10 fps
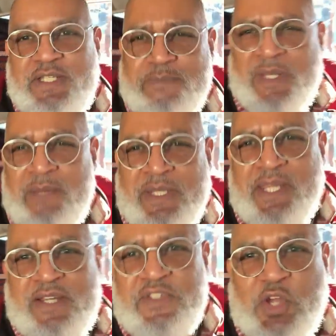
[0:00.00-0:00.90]
many many
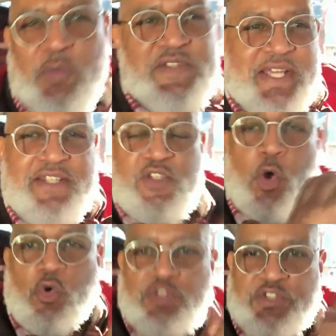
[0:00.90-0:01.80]
years ago, and it's like this
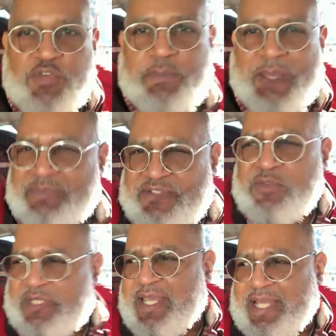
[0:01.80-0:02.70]
whole strip. I'm
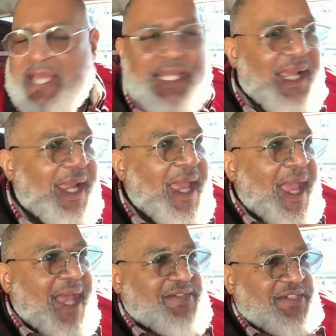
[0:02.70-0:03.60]
assuming like L.A. and
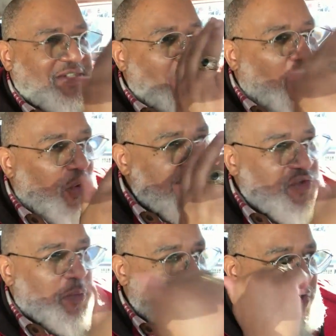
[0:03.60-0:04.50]
it's like this whole
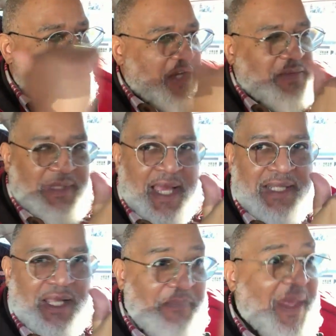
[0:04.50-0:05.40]
strip where cars were
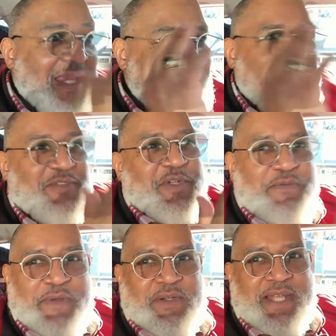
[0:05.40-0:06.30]
lined up. That's what it
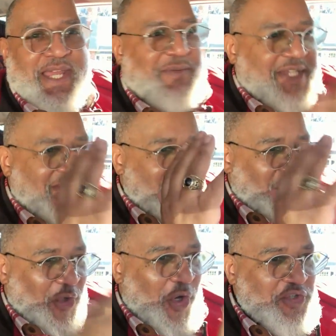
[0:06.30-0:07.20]
felt like. It was like this
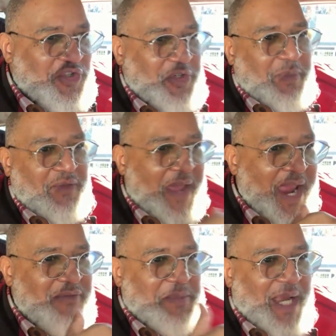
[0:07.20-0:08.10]
long strip of
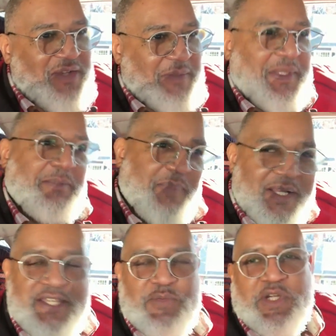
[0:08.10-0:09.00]
everybody up there.
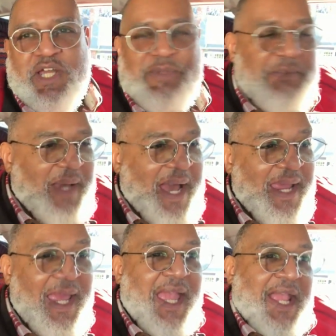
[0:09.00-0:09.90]
Buggies were coming by,
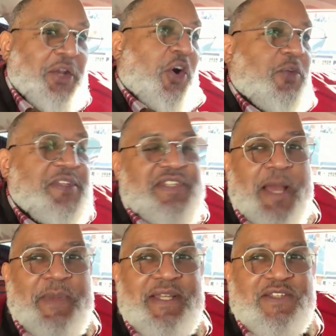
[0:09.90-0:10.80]
and all was
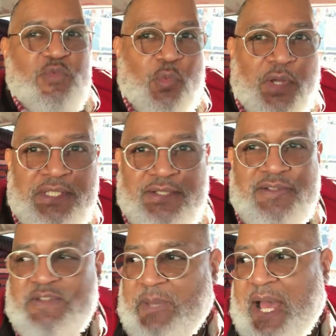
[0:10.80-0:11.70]
stopping at this one little
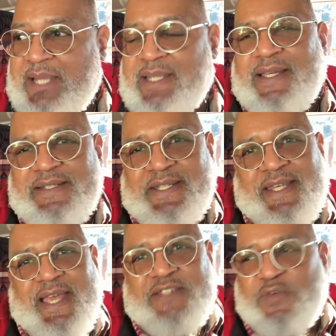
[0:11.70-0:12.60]
spot to
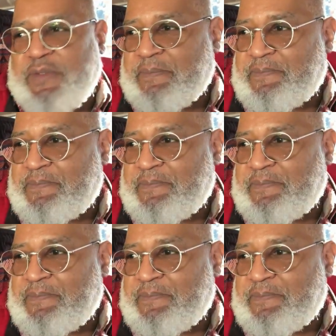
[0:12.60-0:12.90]
get ice cream.